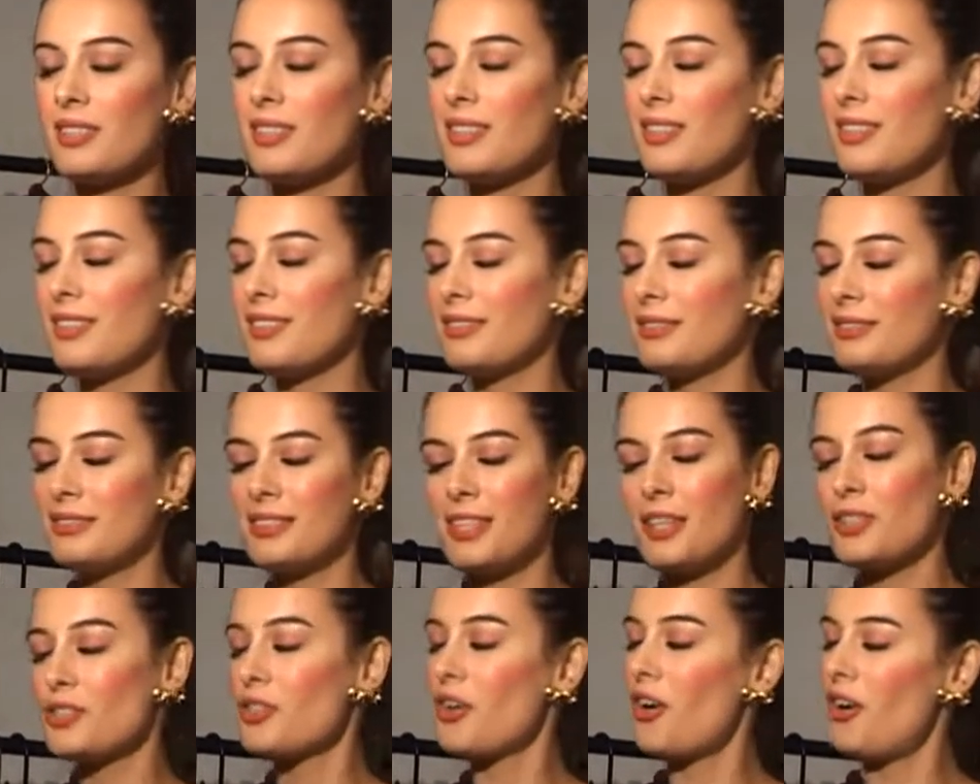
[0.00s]
done a,
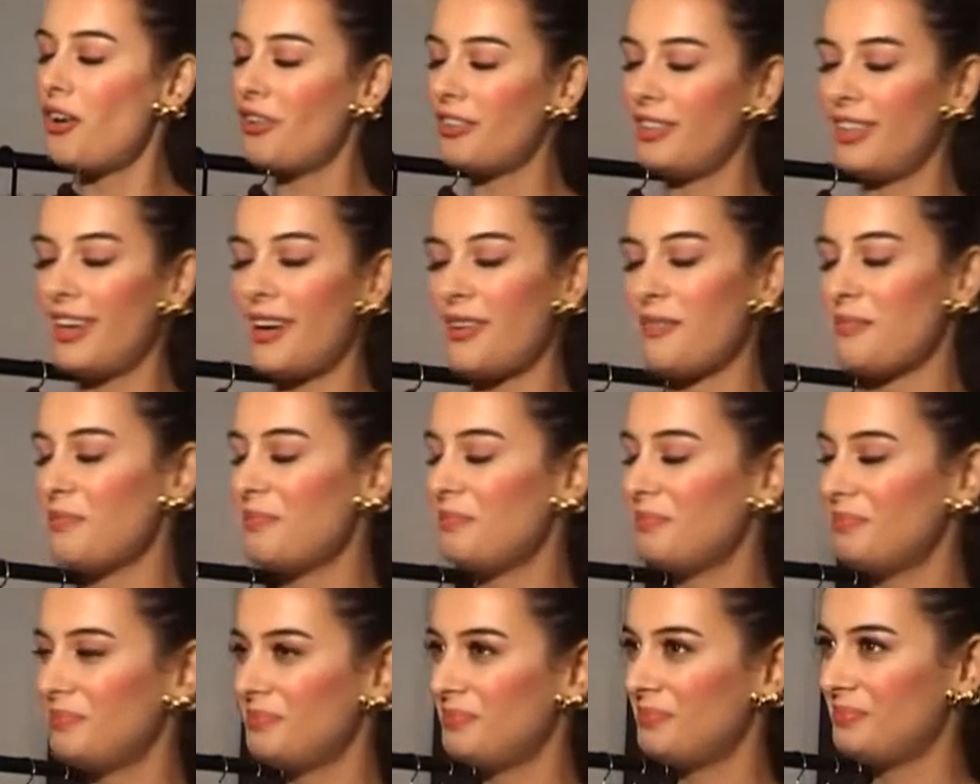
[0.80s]
so, a song, yeah.
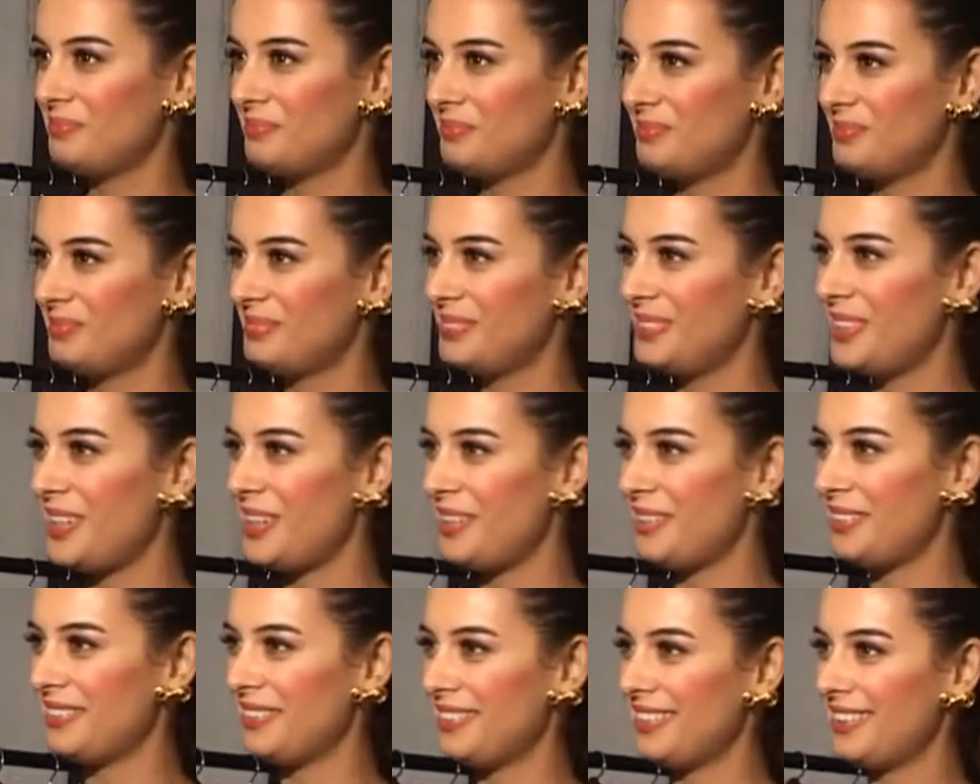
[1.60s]
Song.
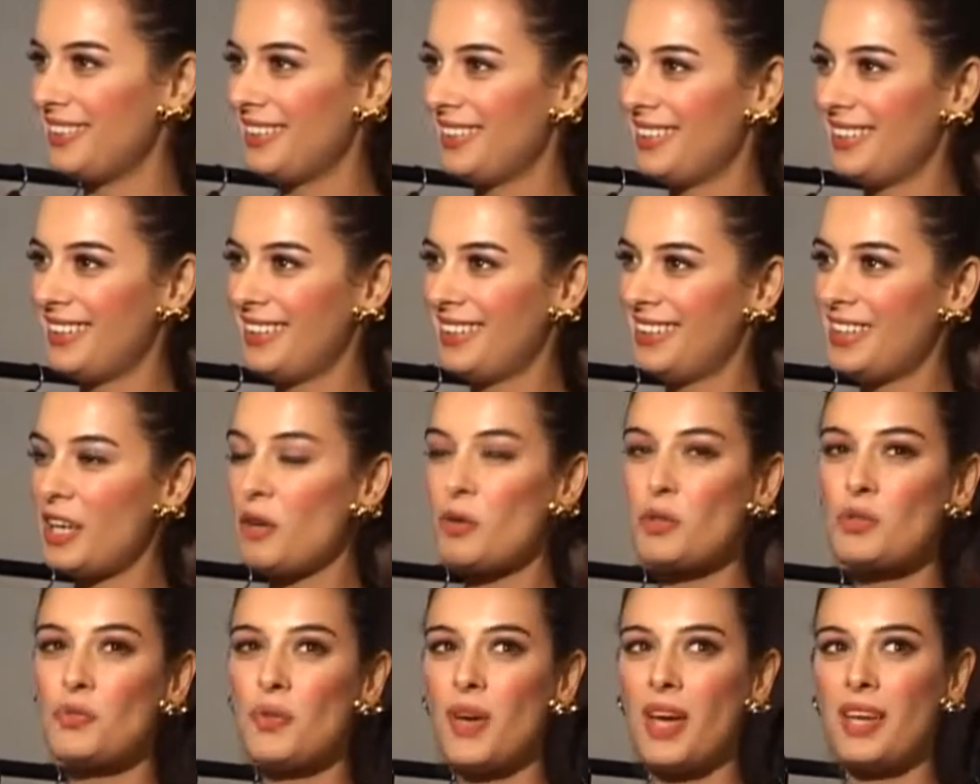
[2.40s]
Yeah. How, how
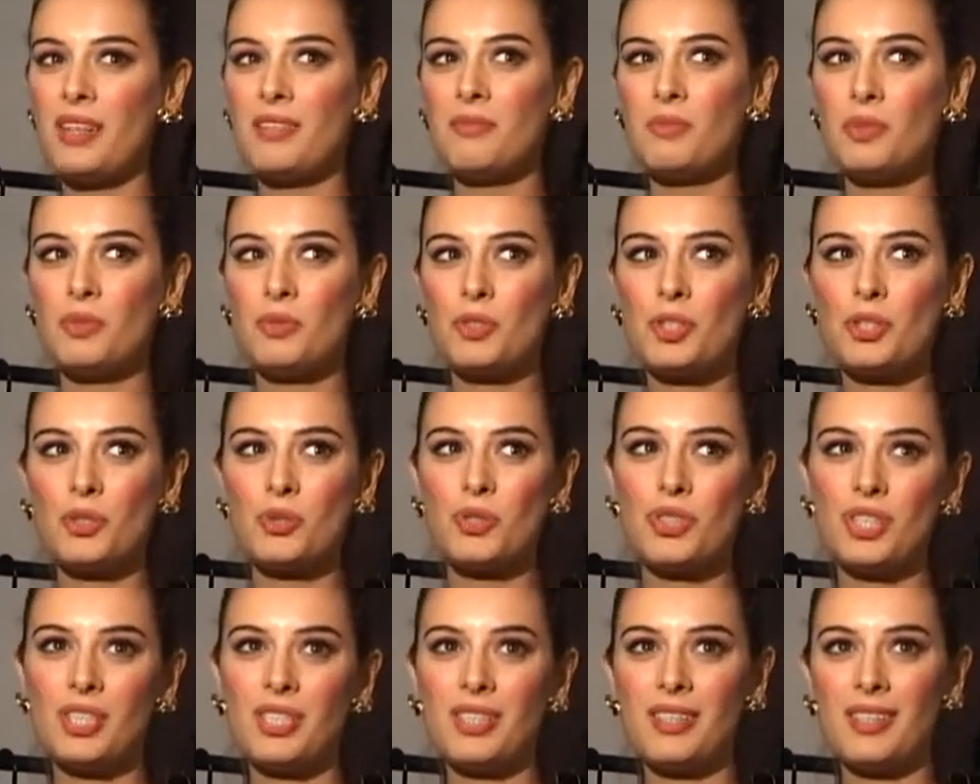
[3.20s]
that was fun. We were
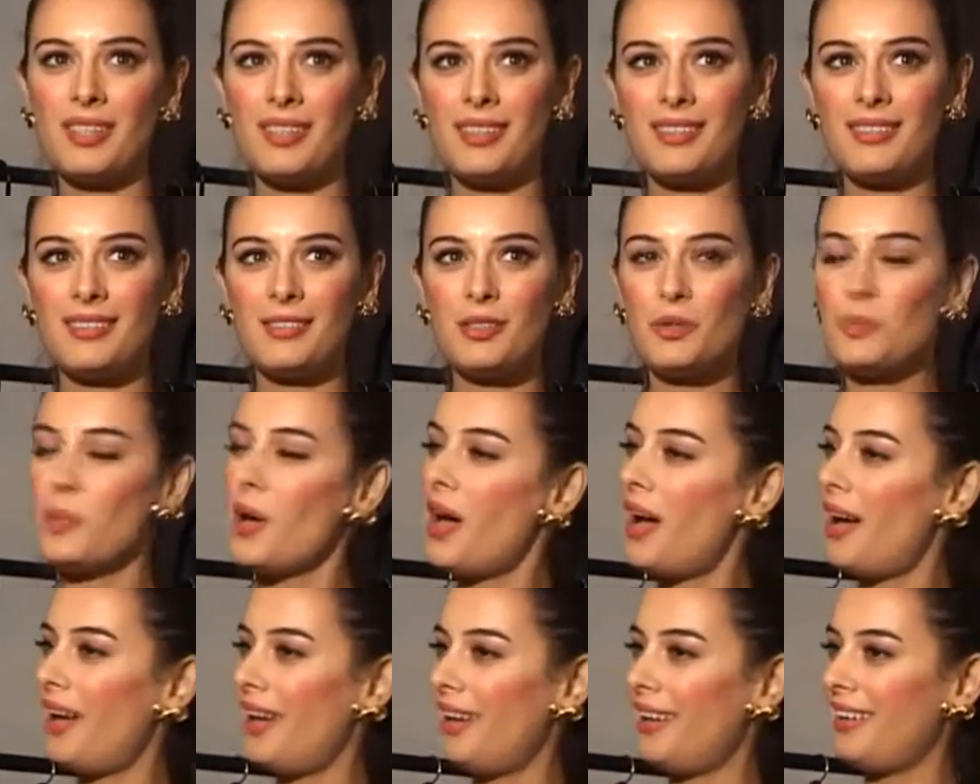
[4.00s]
shooting in
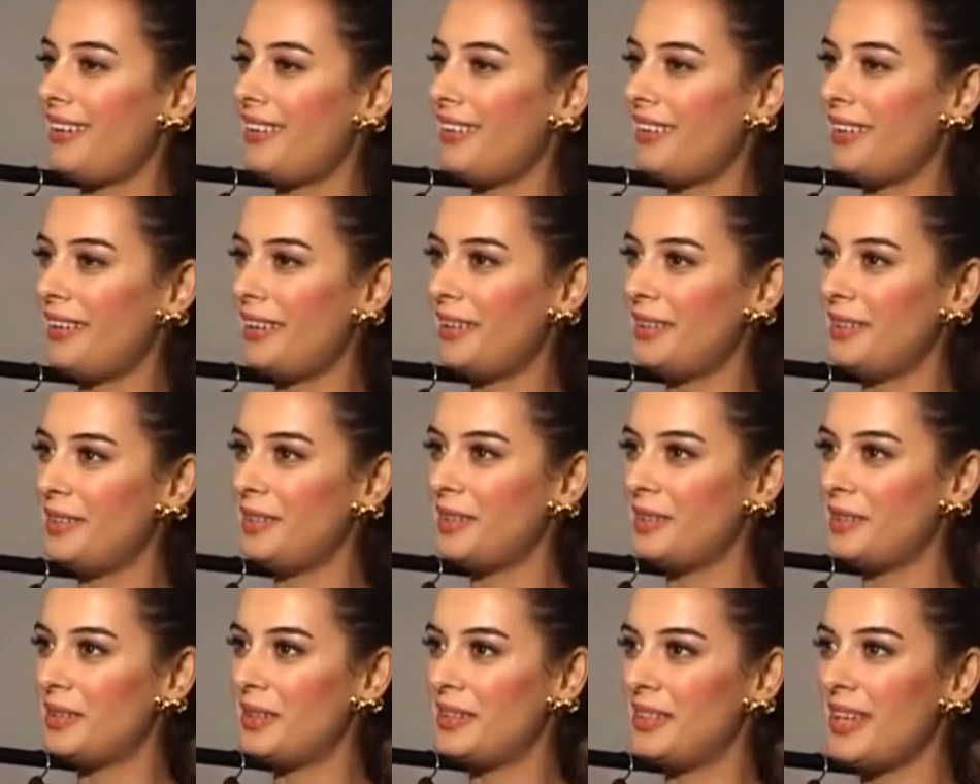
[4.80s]
Dubai,
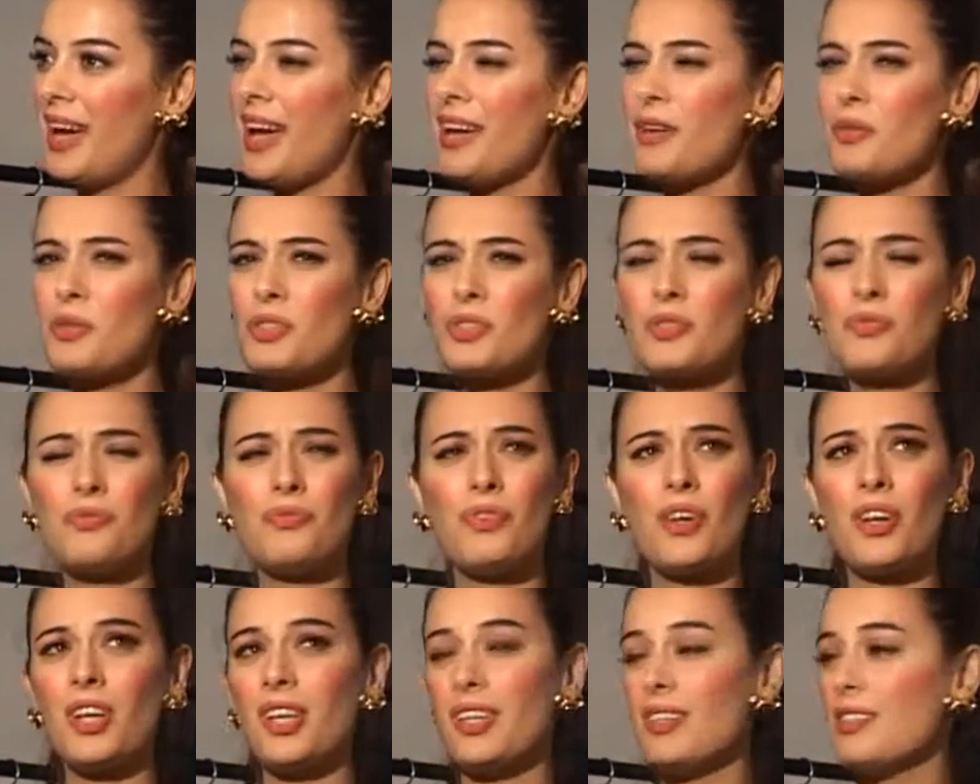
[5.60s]
and uh, yeah, it was a
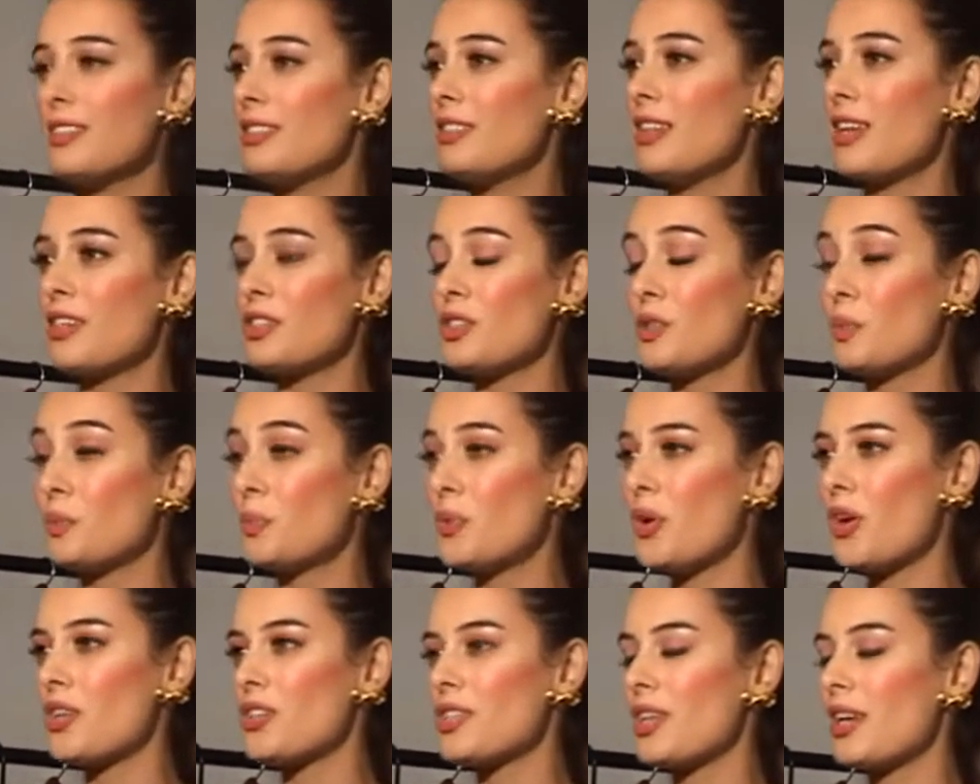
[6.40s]
very international
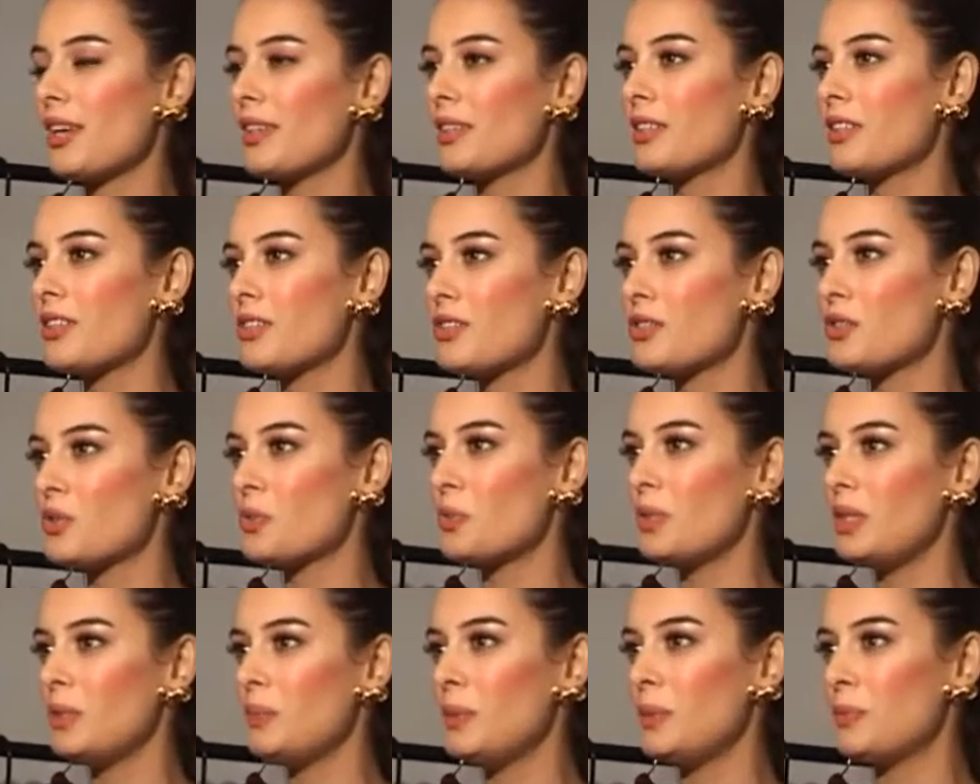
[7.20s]
project because
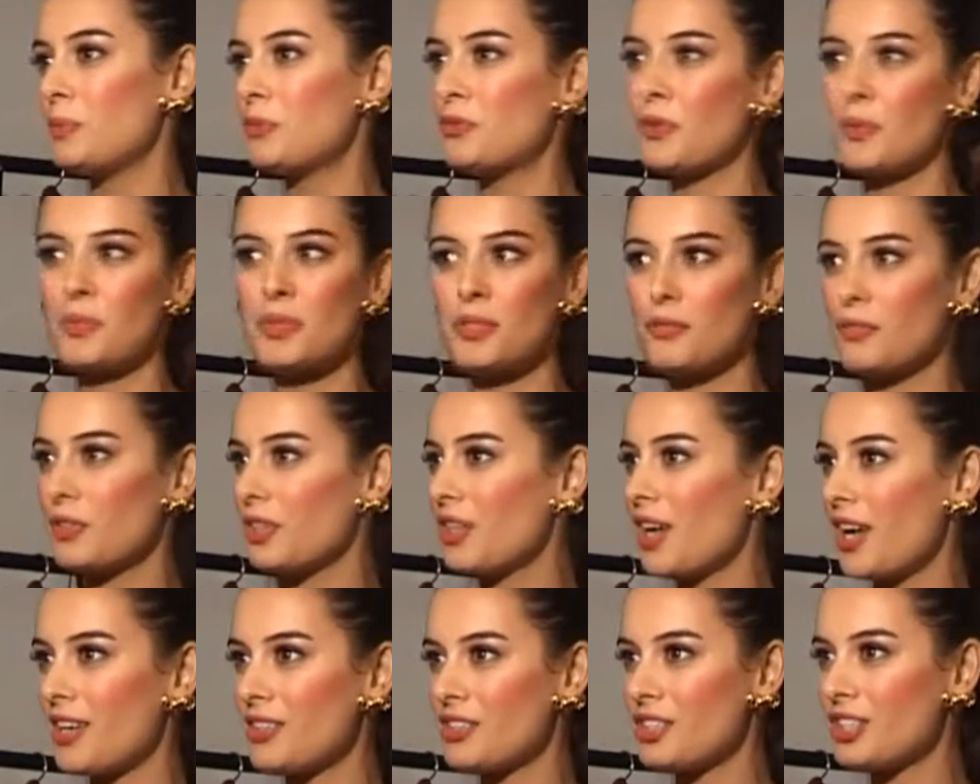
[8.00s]
so many people from
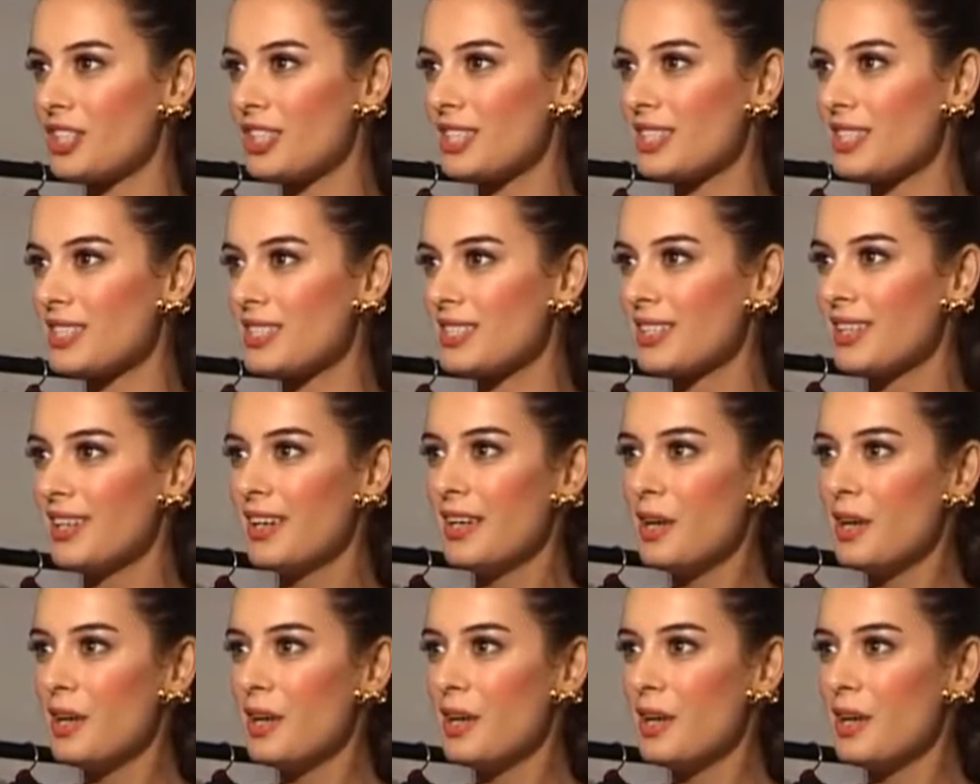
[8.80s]
different countries.